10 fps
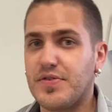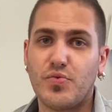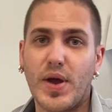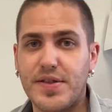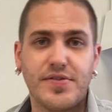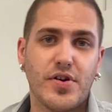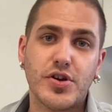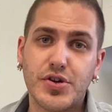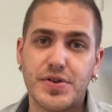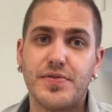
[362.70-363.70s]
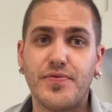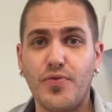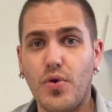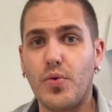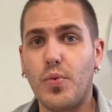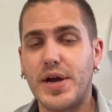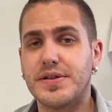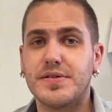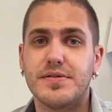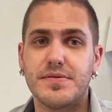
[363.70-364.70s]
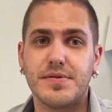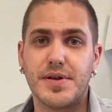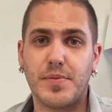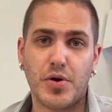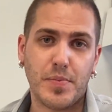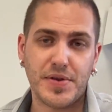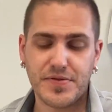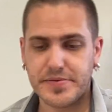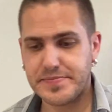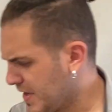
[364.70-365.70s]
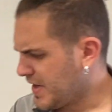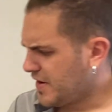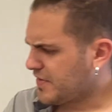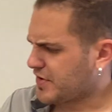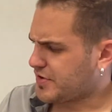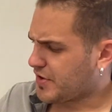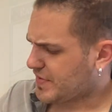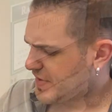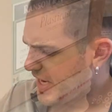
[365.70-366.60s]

and weights are good for what purpose. So you'll notice that